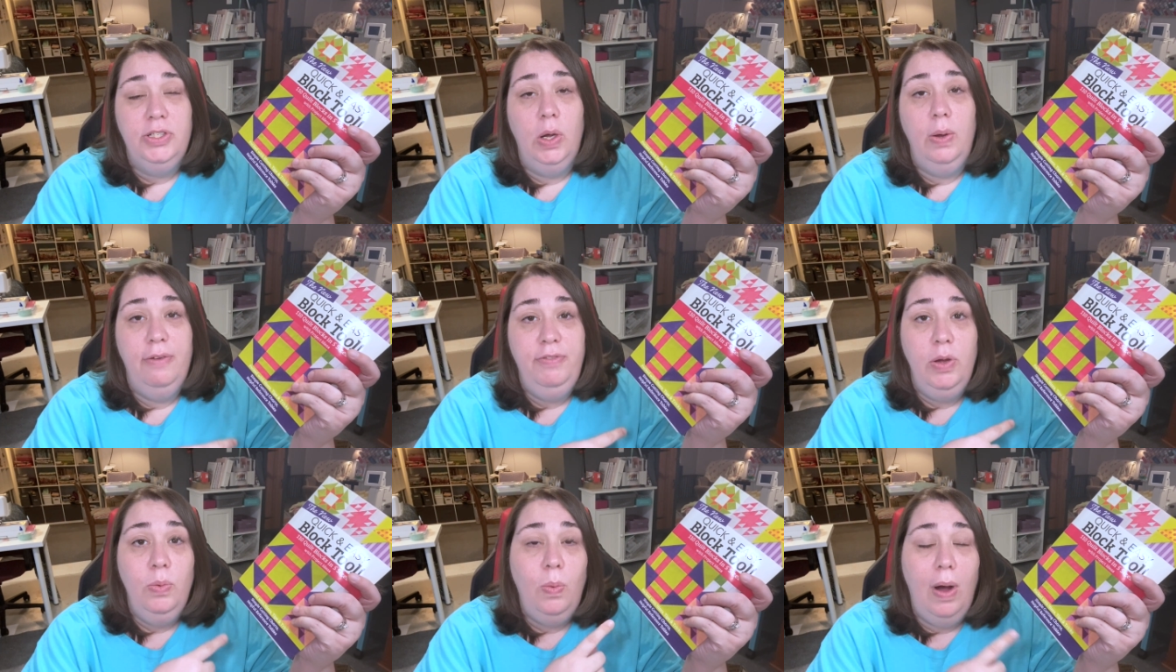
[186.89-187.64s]
So if
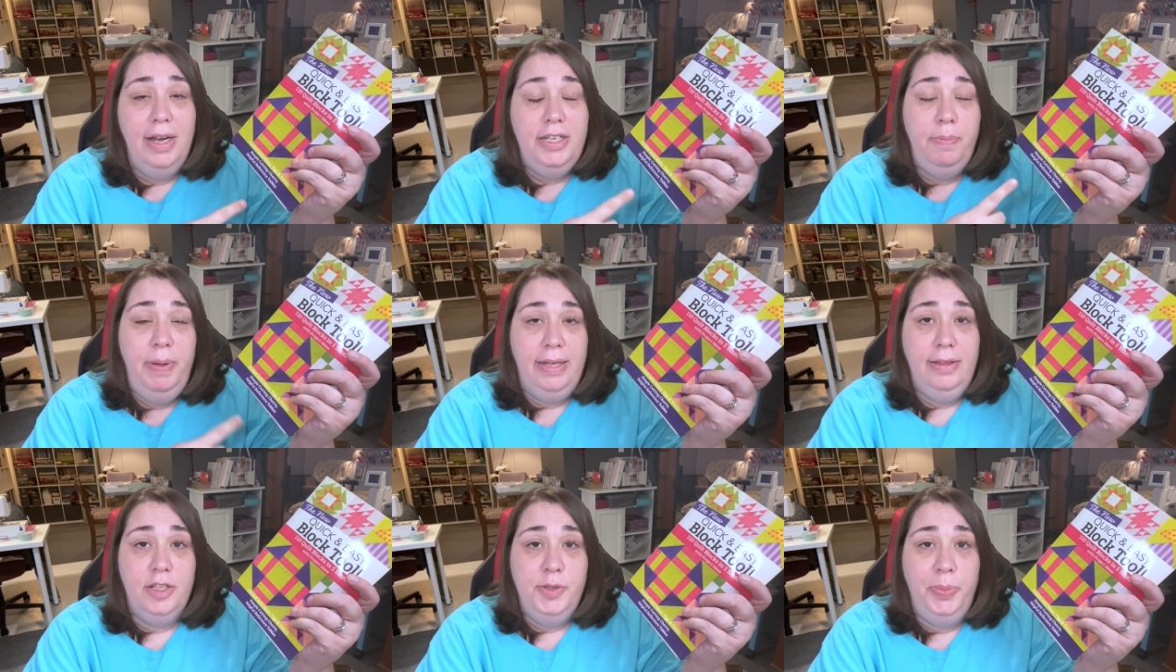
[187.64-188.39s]
you want to
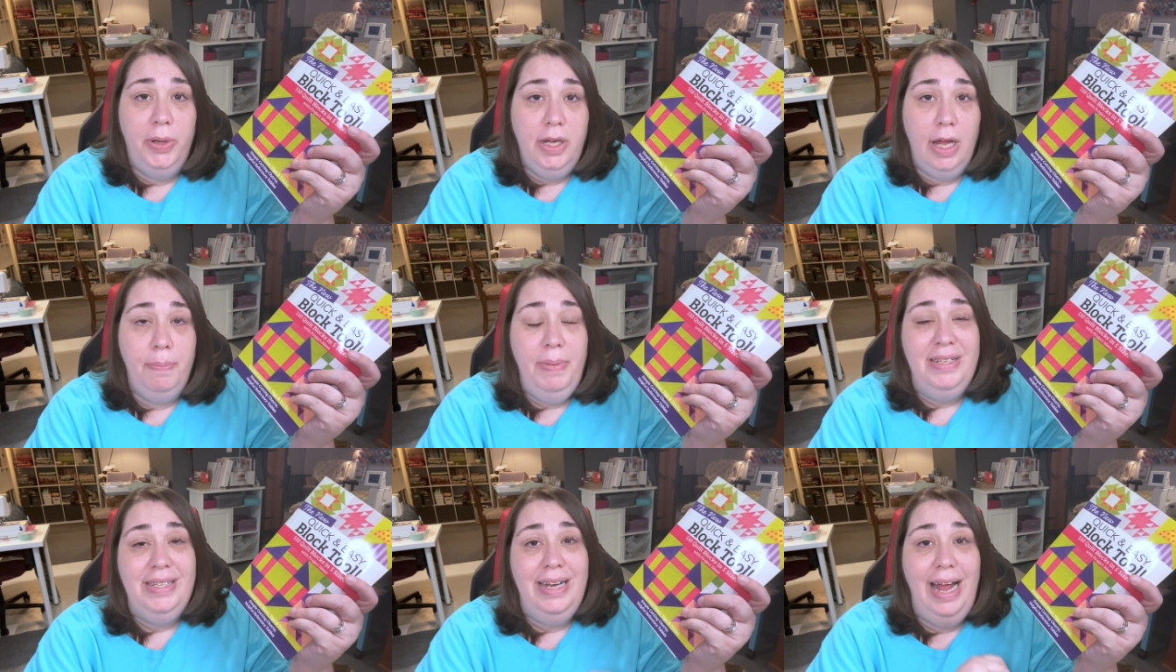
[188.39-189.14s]
pick this book up
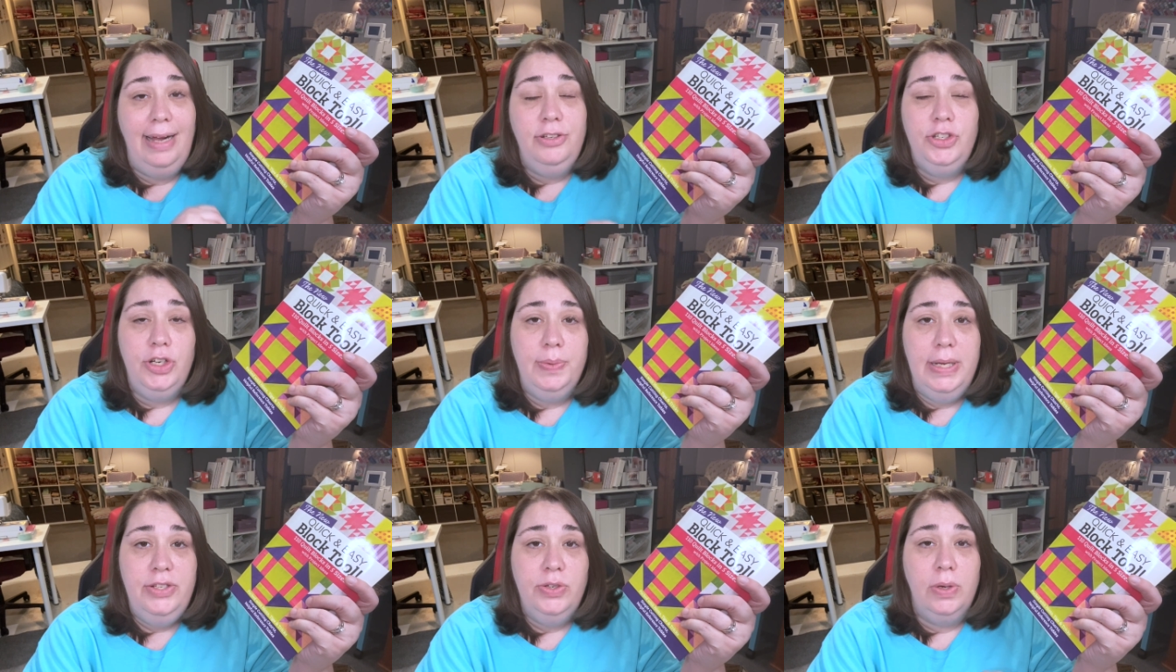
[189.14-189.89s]
as an extra
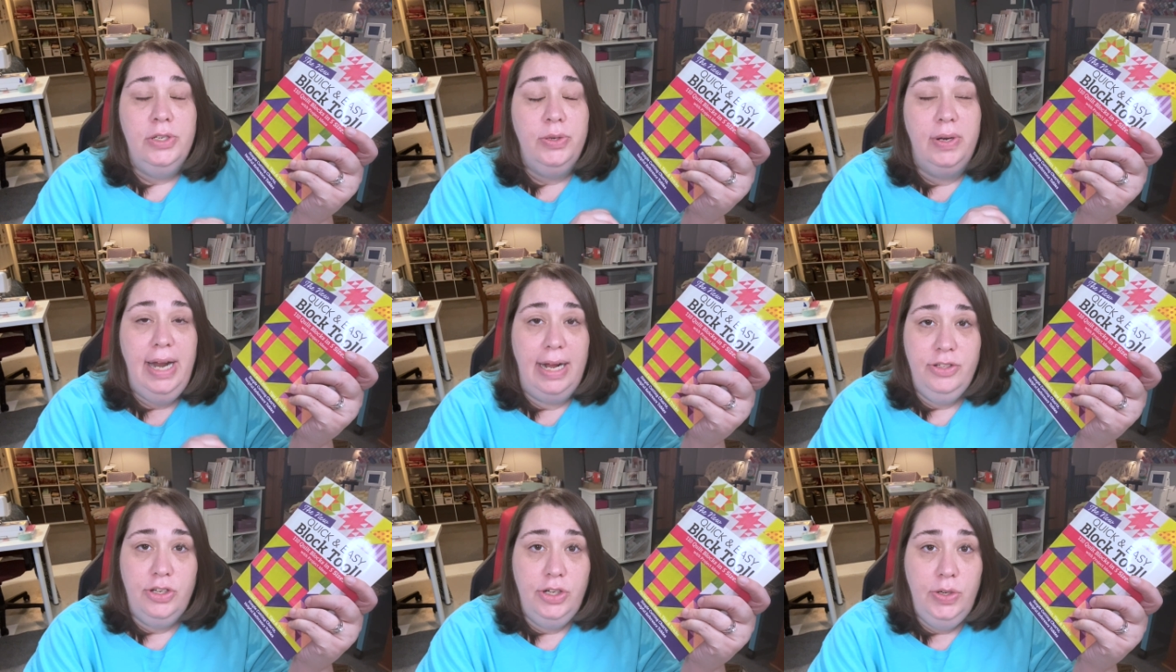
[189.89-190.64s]
resource or an
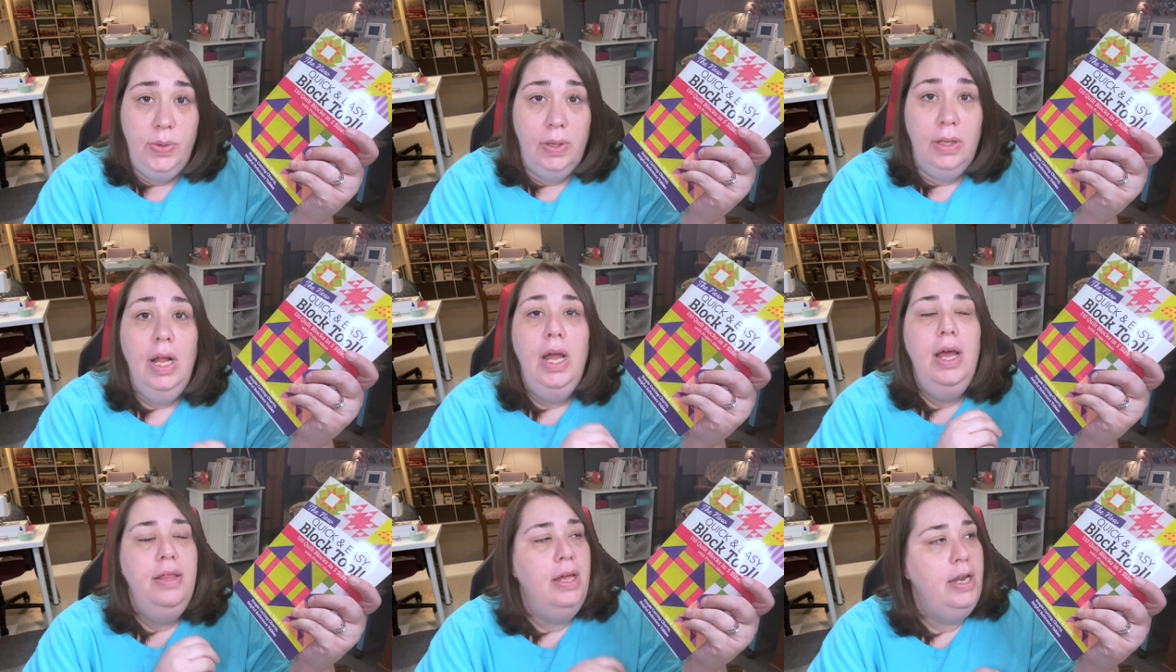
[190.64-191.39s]
extra tool
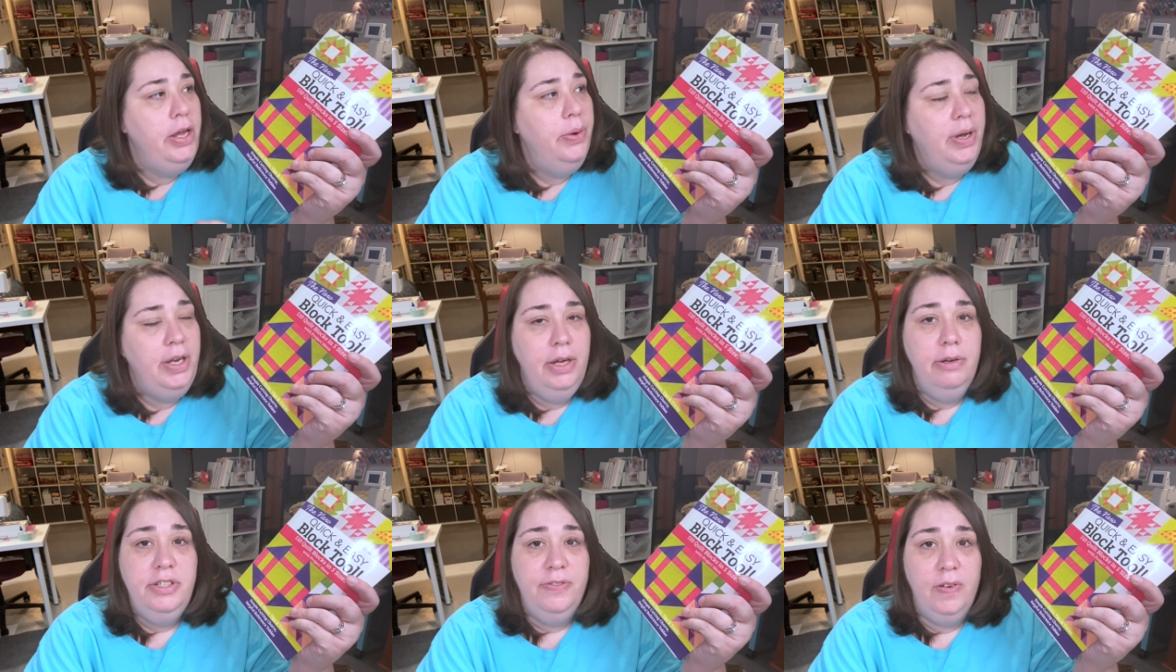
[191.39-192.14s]
that you can
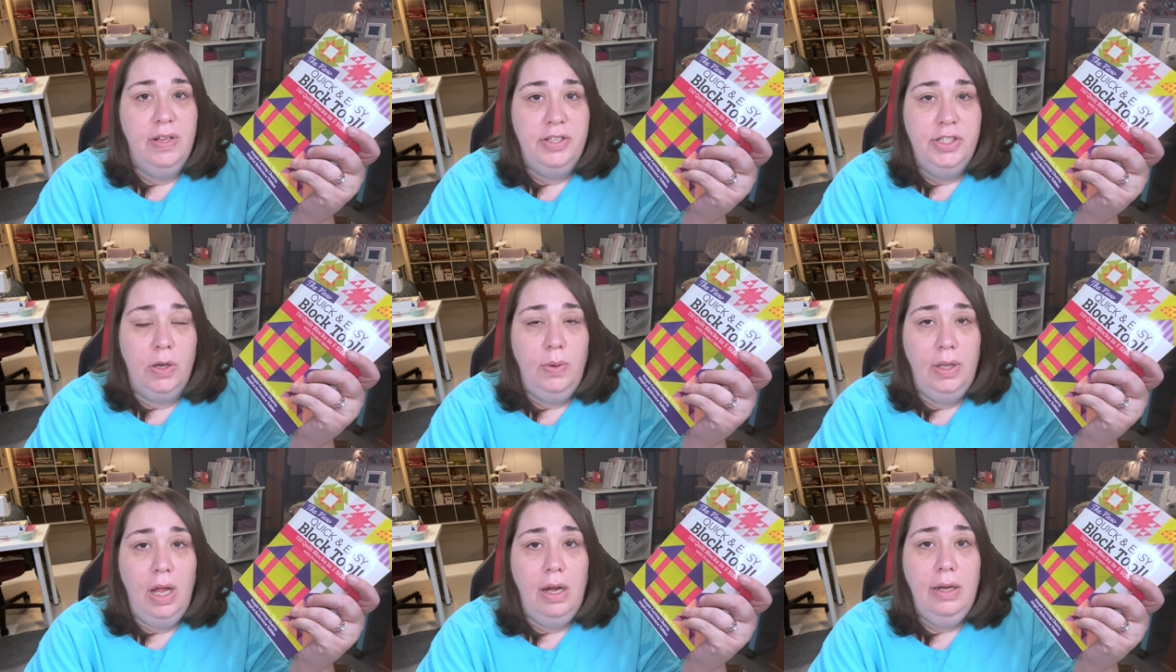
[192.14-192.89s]
use for this sew
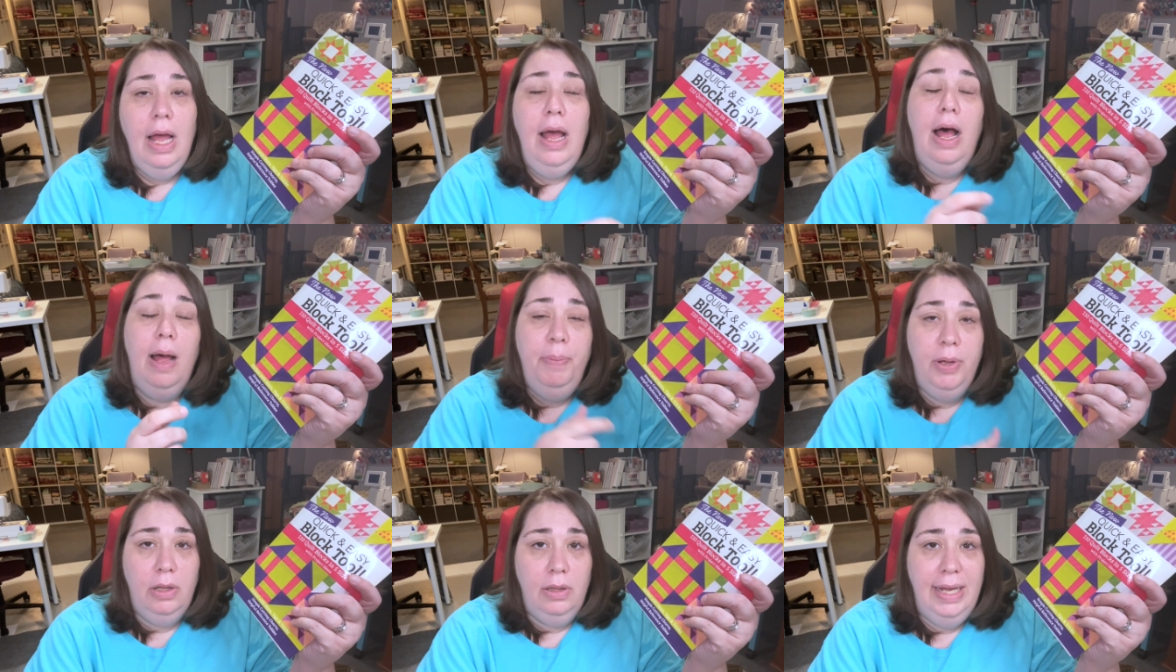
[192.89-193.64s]
along, I'll
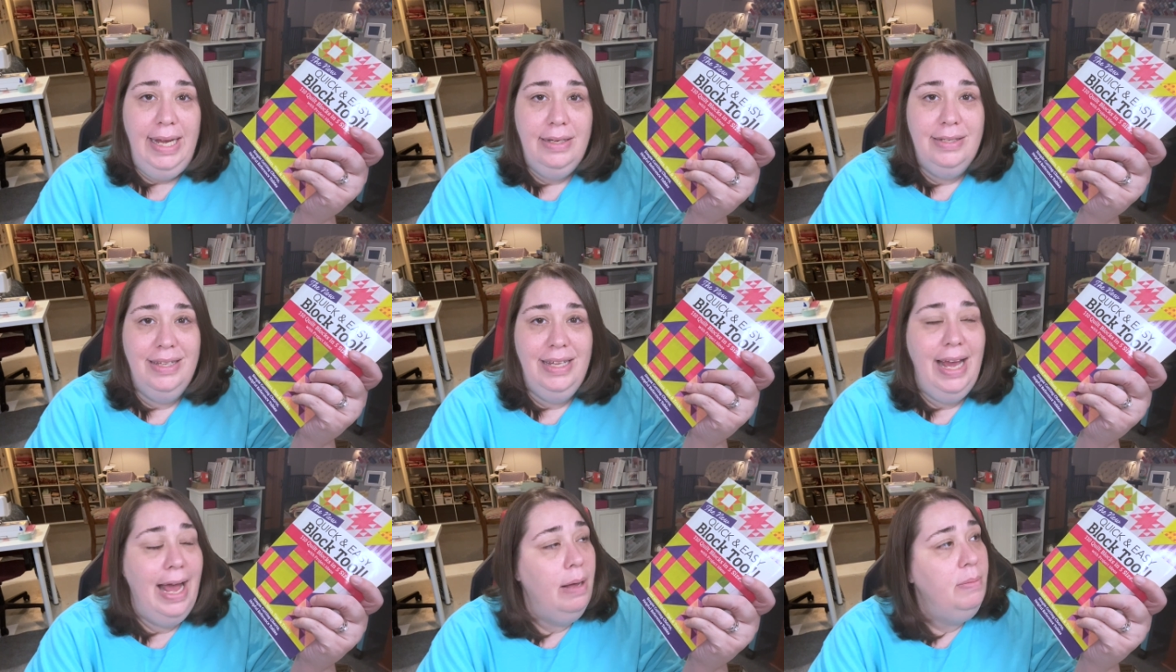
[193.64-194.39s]
put a link to
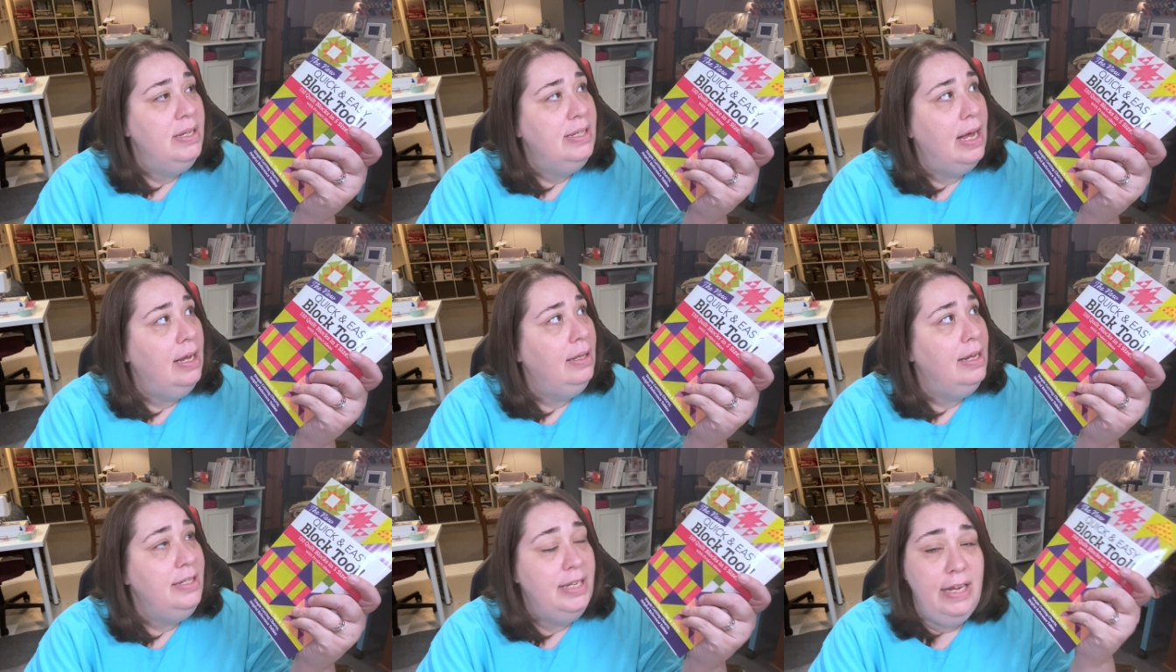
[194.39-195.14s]
the Amazon
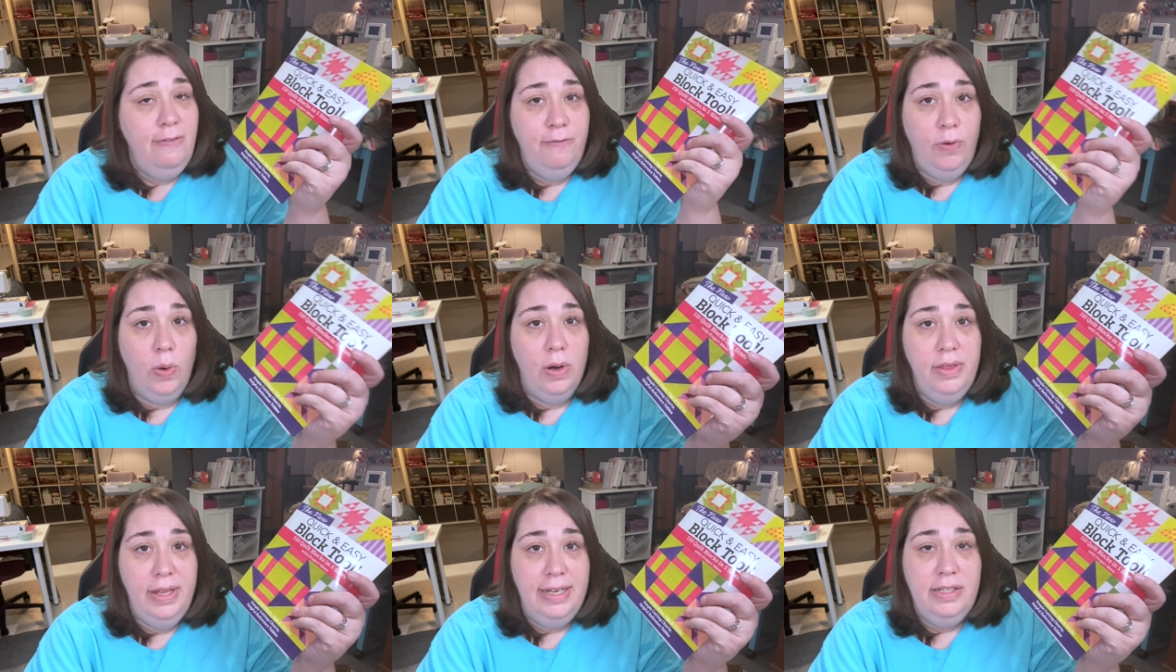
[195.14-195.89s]
listing
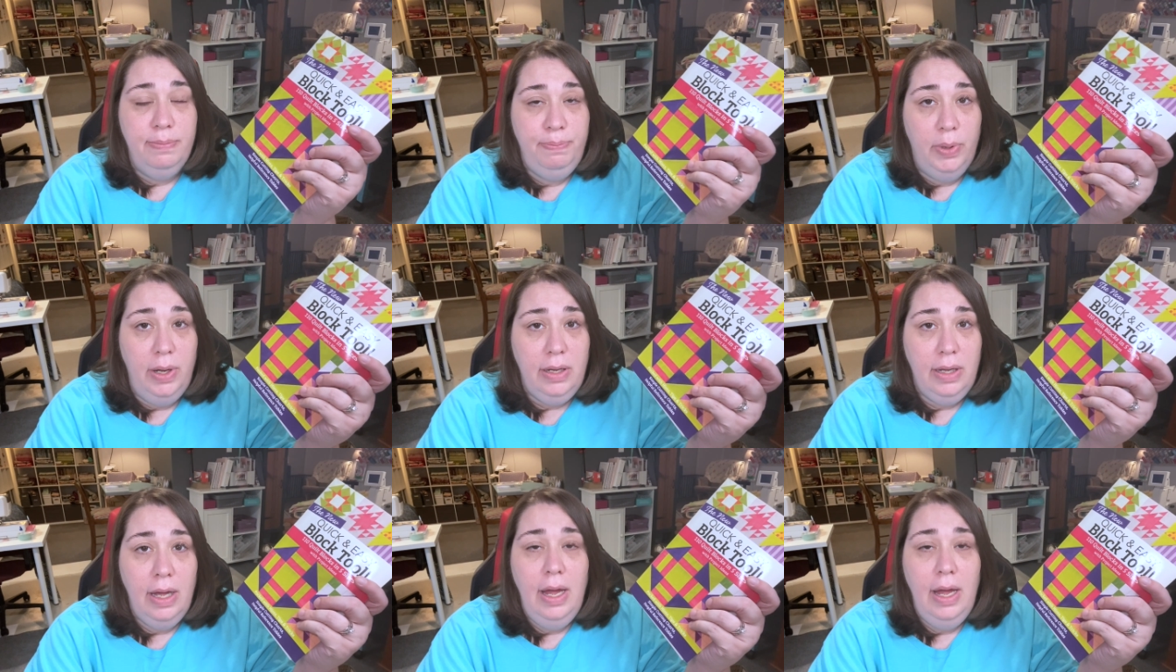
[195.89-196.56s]
for this book